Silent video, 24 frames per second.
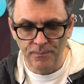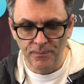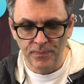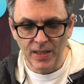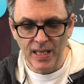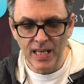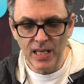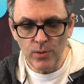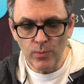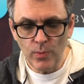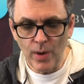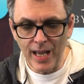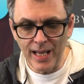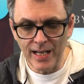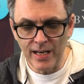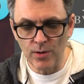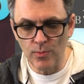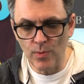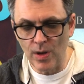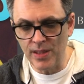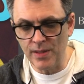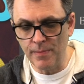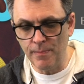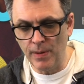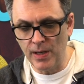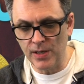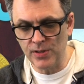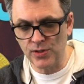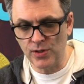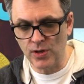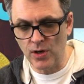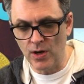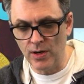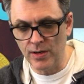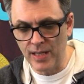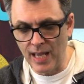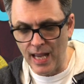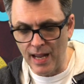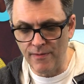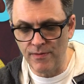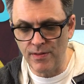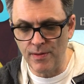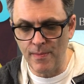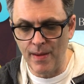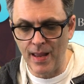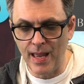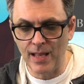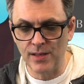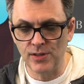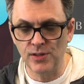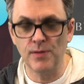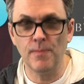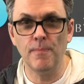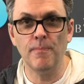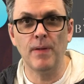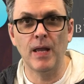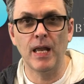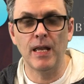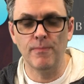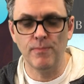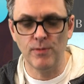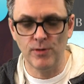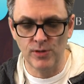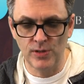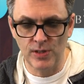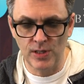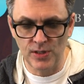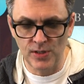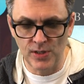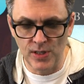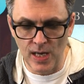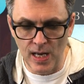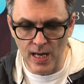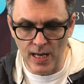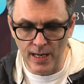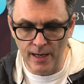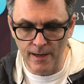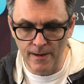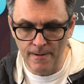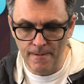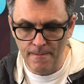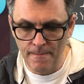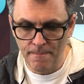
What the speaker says: He waited while the bus guard gave the man some papers to sign.